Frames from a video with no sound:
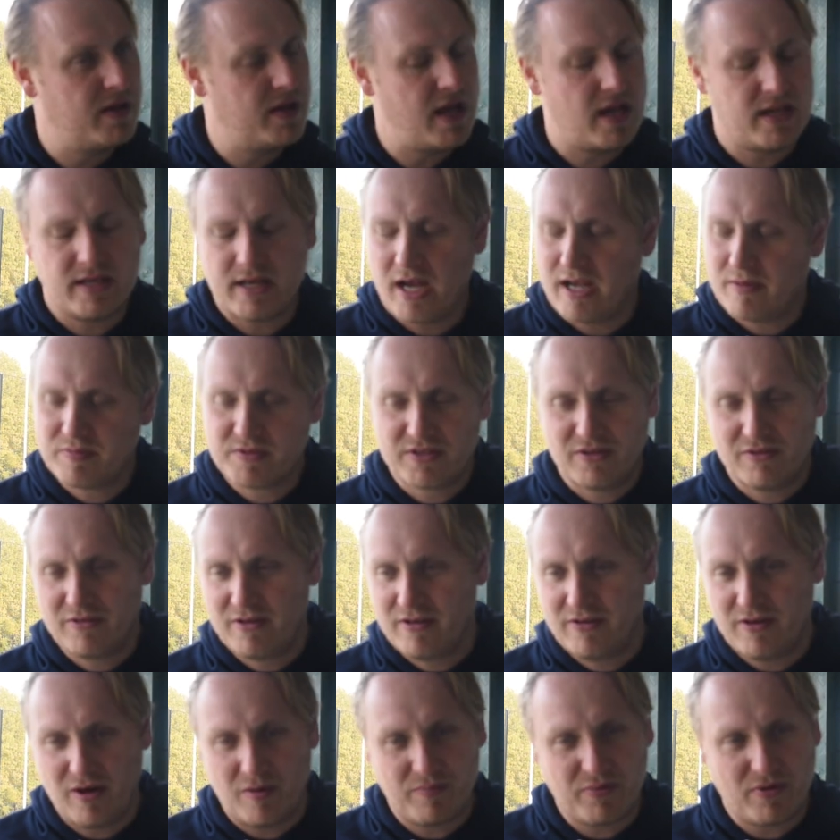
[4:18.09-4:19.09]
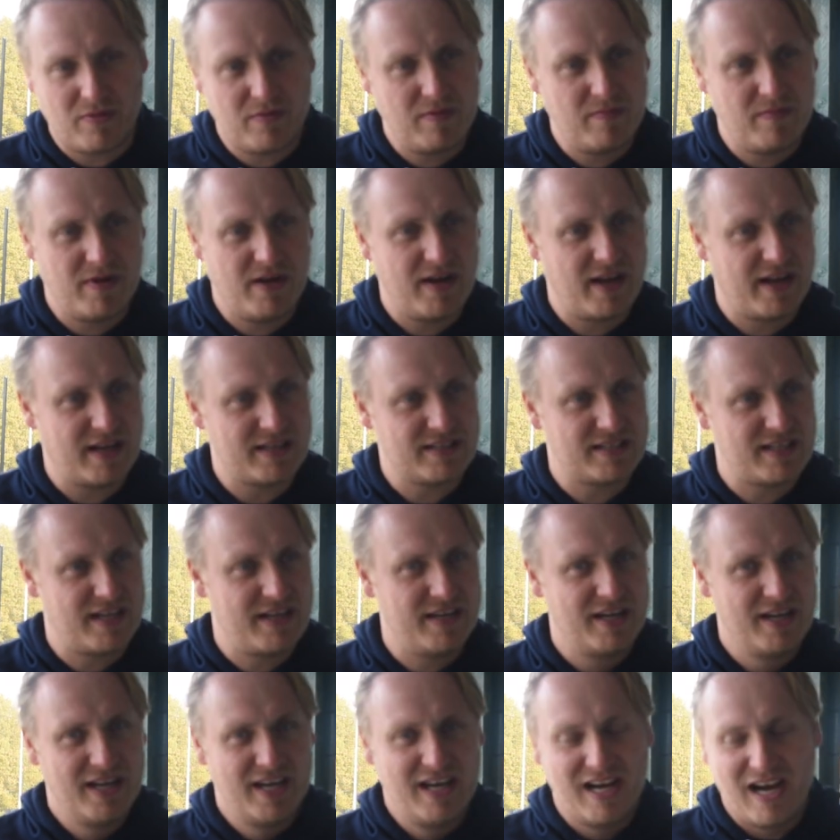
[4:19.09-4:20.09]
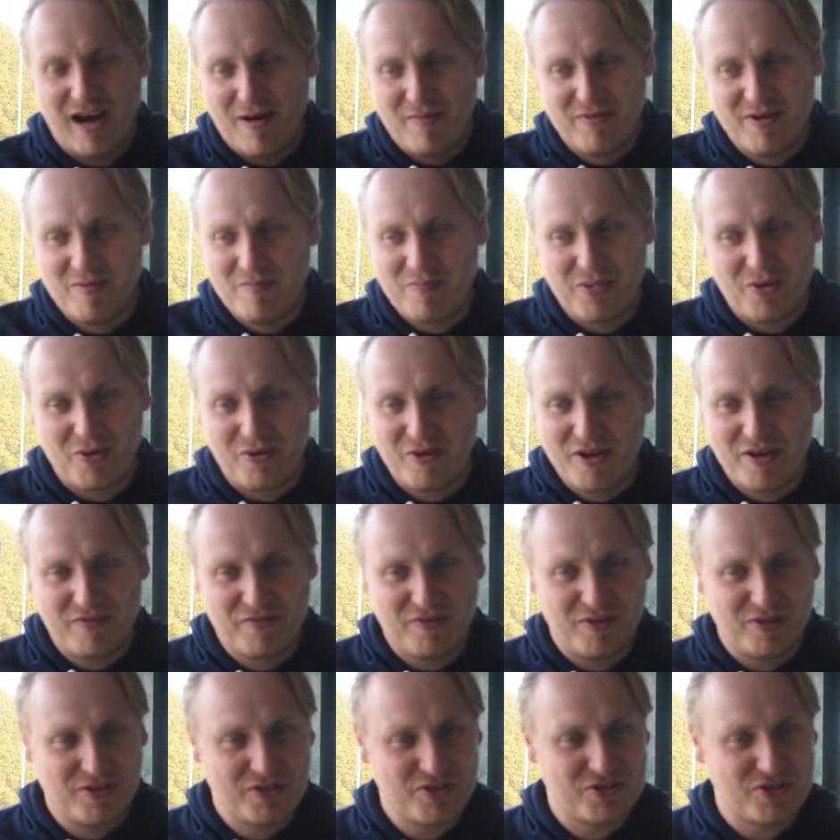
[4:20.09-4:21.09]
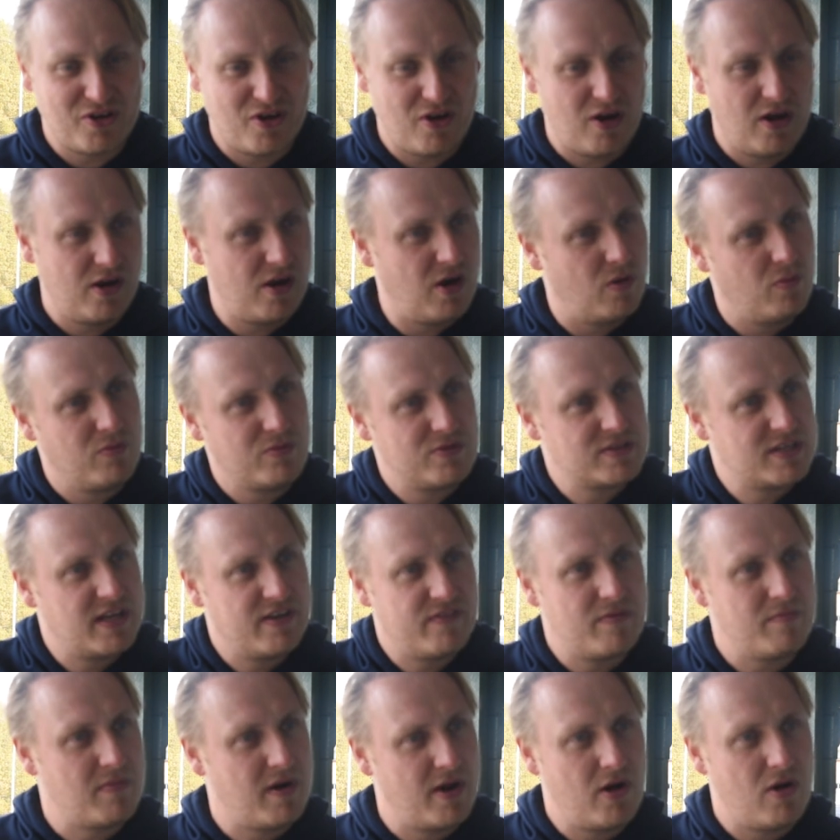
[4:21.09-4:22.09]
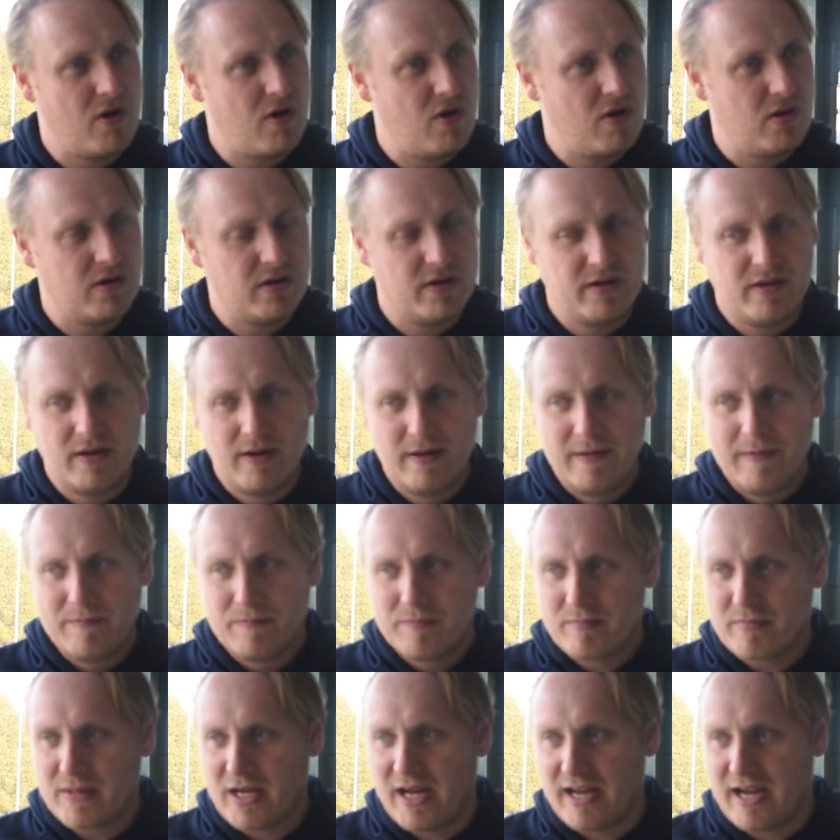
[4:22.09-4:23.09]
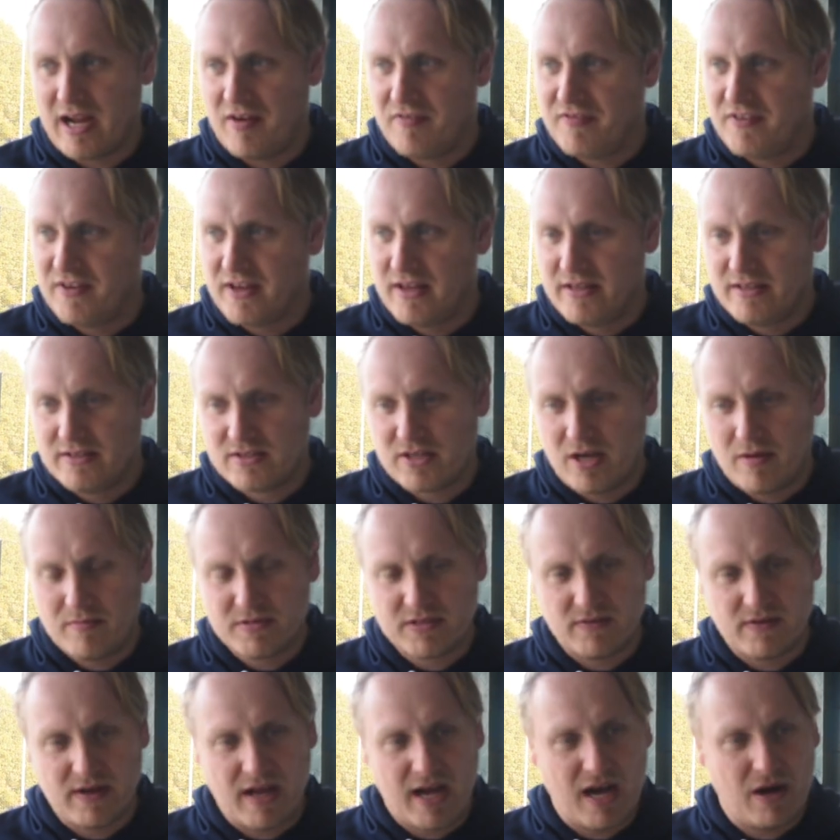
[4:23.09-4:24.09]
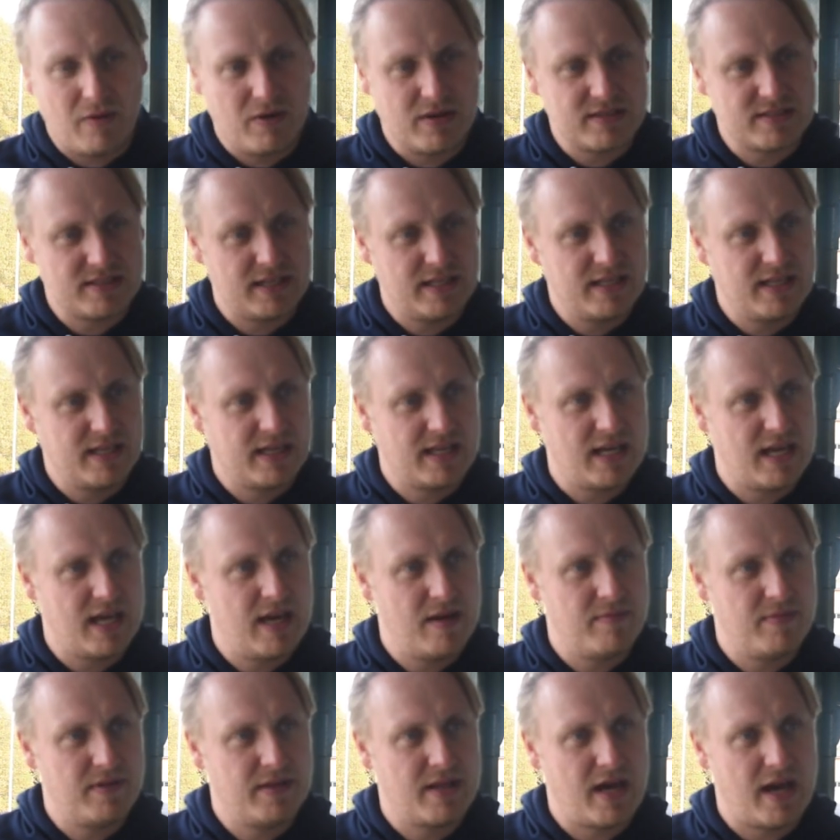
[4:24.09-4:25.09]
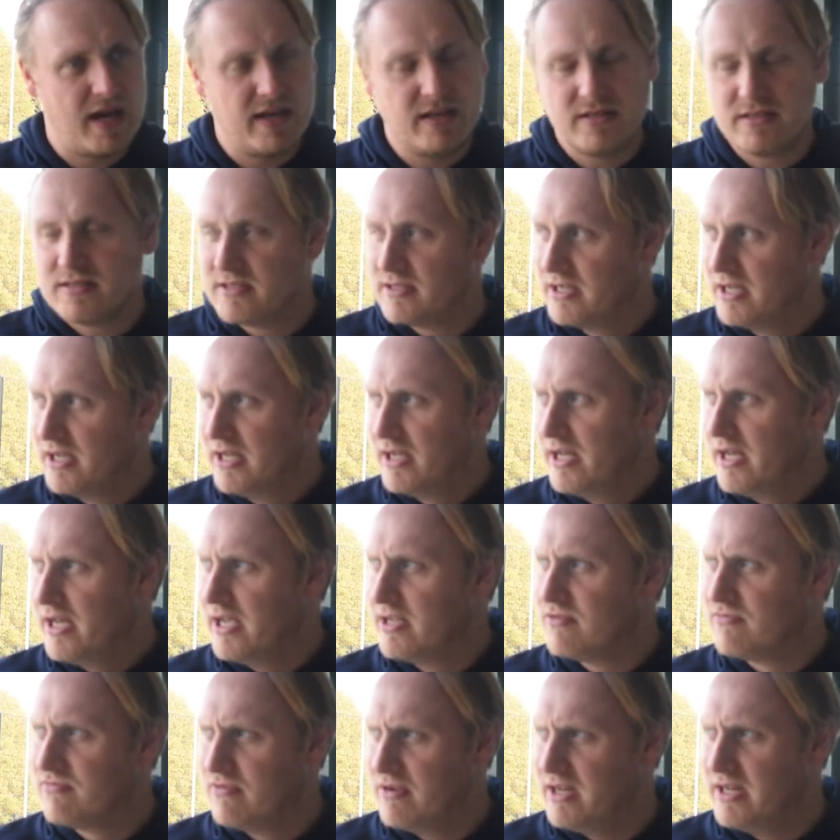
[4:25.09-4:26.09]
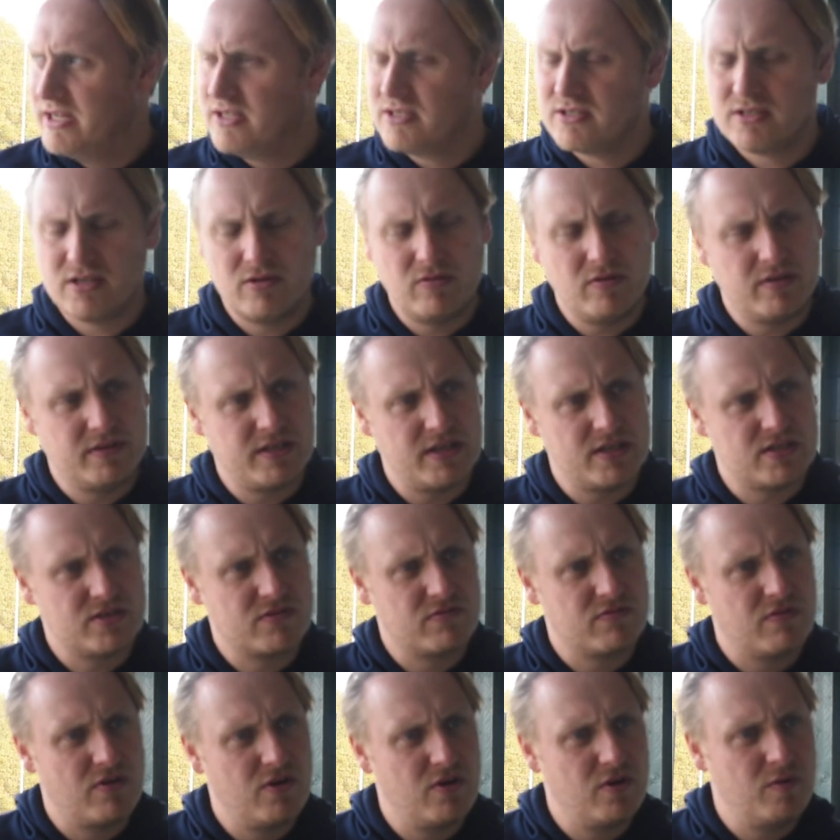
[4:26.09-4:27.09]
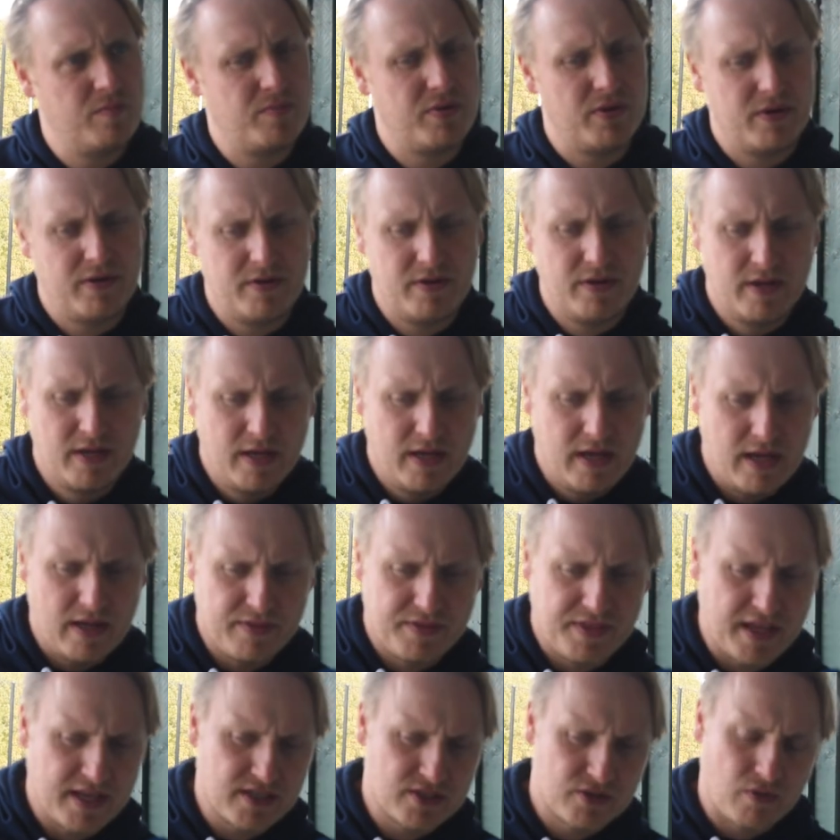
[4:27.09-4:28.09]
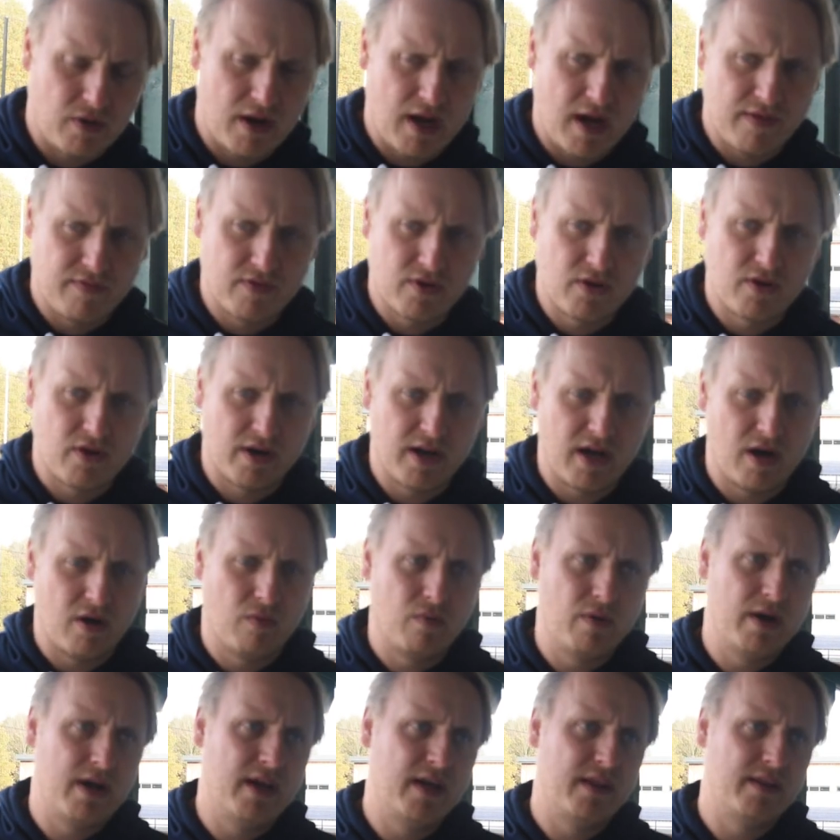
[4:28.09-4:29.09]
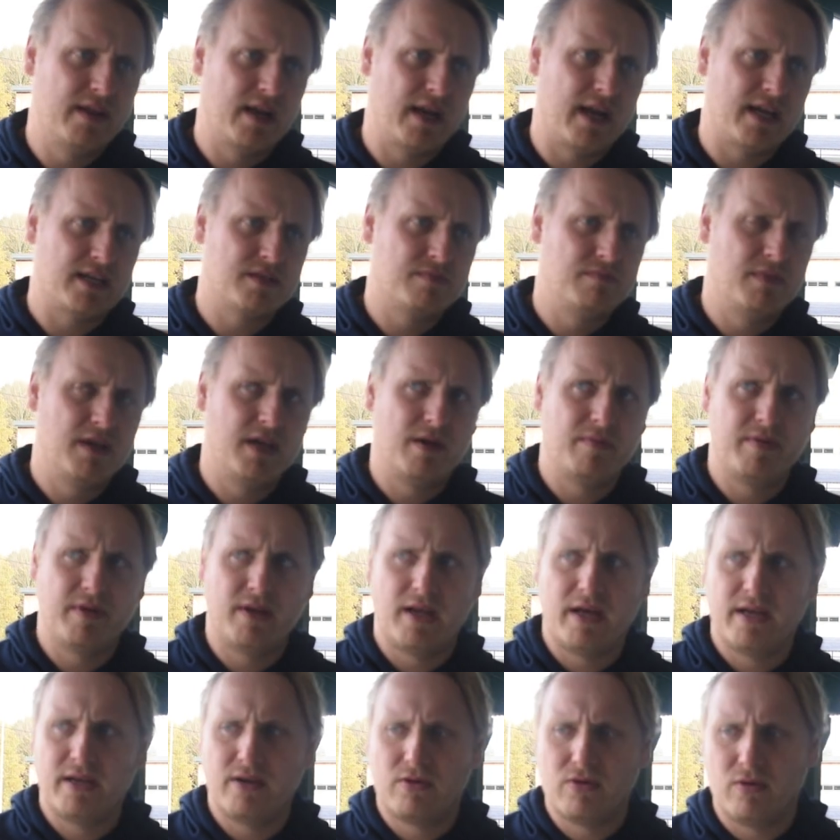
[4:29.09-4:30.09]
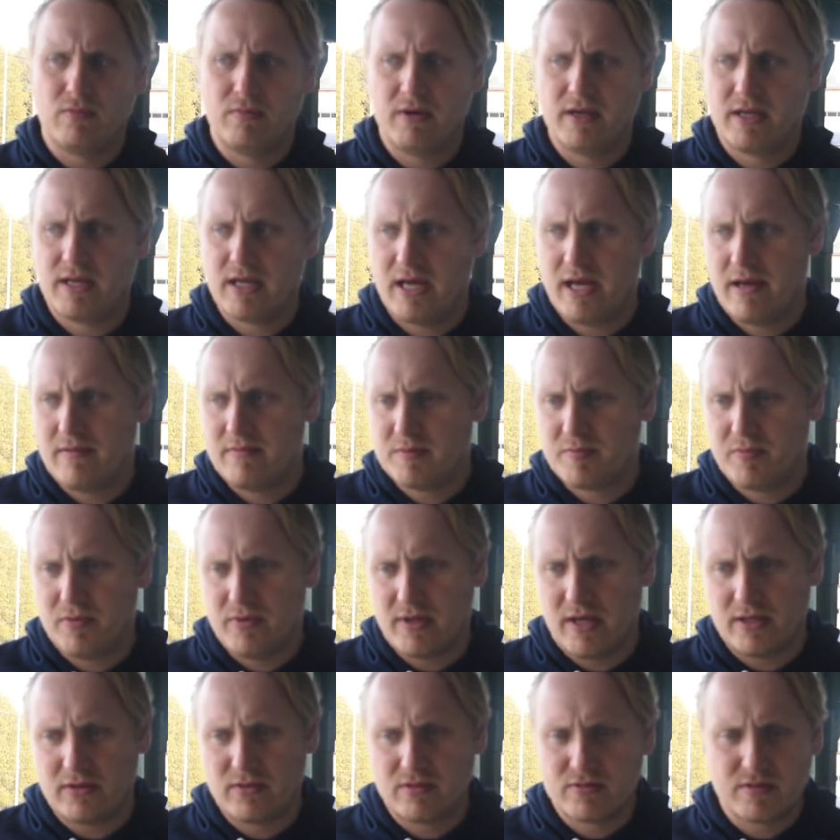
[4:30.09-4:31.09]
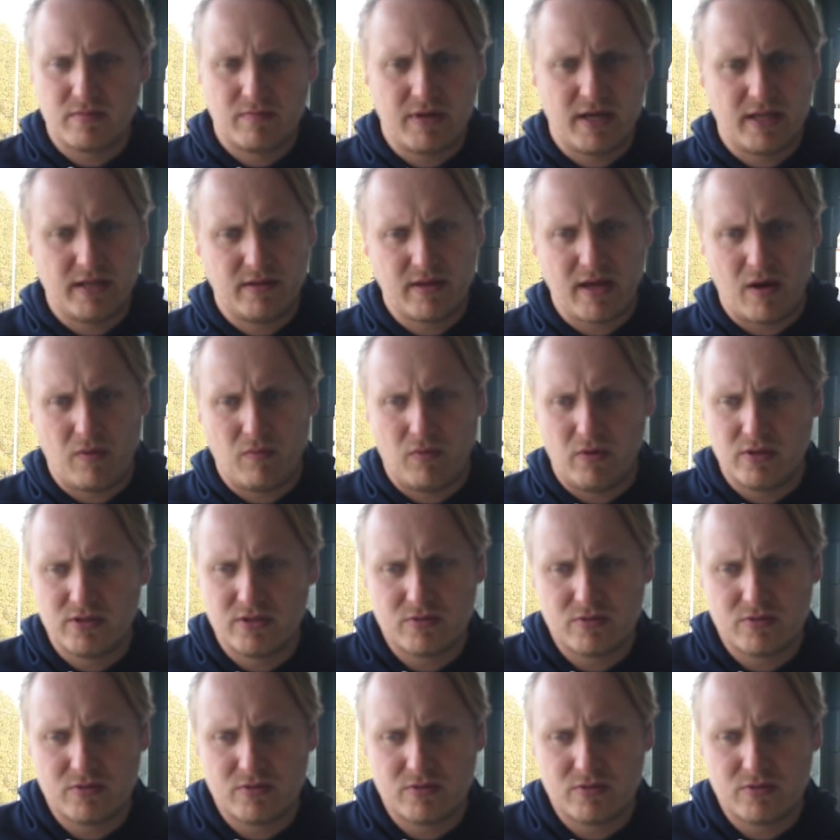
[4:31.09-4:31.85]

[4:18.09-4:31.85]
It's absolutely not a problem. And like I said, I'm an employee of Aldershot. I'll always give it my all, and like I think in terms of like how I see the game, and that is really suiting this group, and things quite haven't gone our way in the last maybe like couple of games, but that doesn't mean that